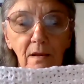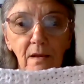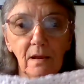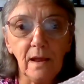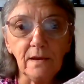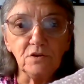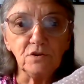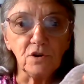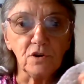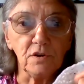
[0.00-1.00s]
like
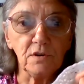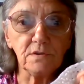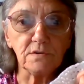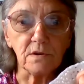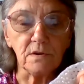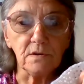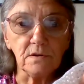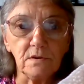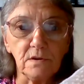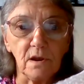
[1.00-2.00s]
shirts
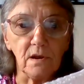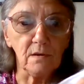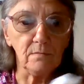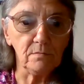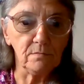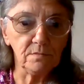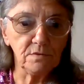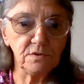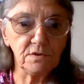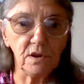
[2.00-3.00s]
and
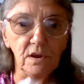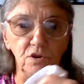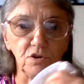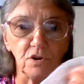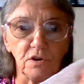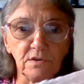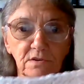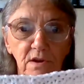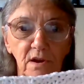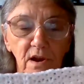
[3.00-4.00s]

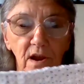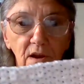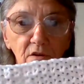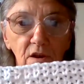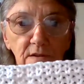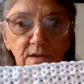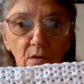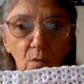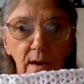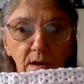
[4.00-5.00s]
t-shirts in colours
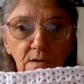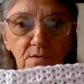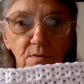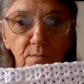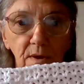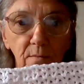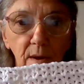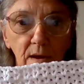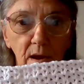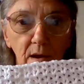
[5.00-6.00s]
that white would be
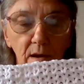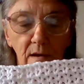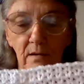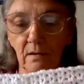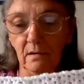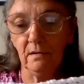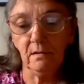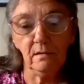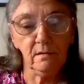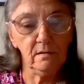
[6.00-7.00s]
better
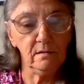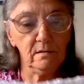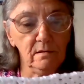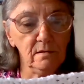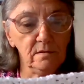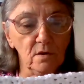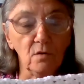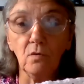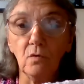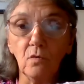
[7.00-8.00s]
to
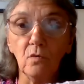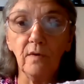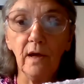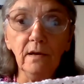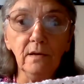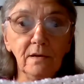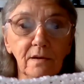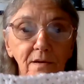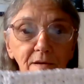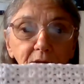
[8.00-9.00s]
go over.
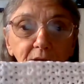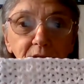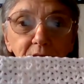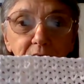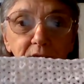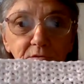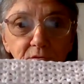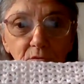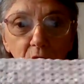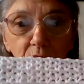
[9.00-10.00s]

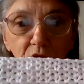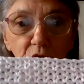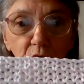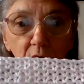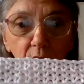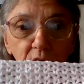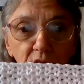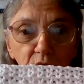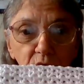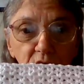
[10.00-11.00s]
So I will show you how I do this